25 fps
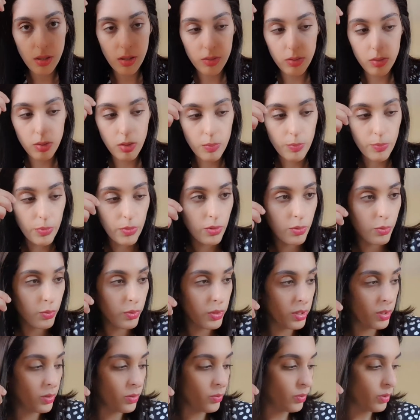topper,
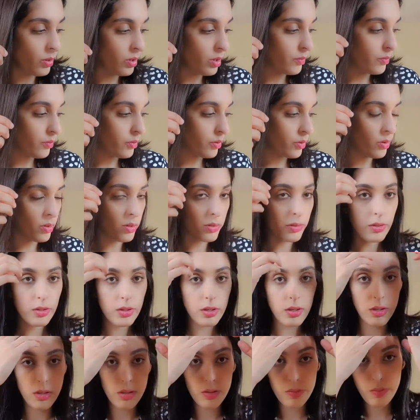wig, whatever
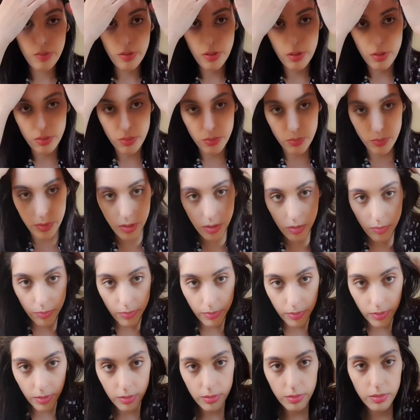alternative hair you wear,
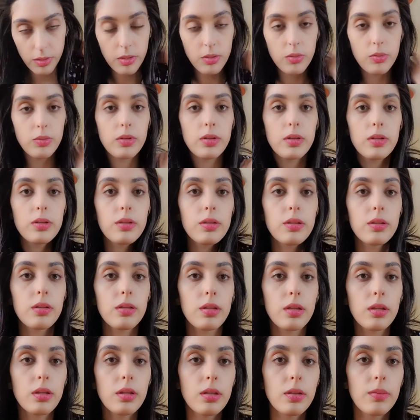because then you can
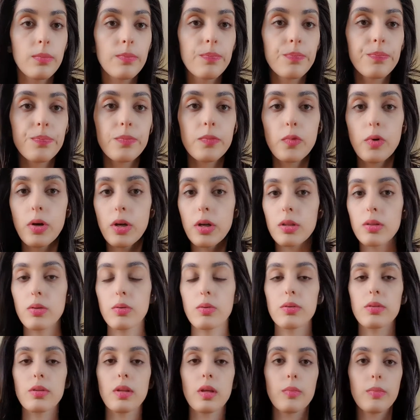see what it
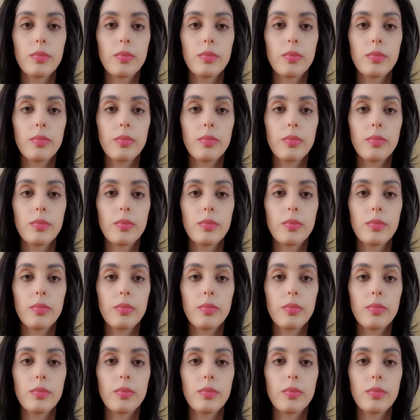looks like.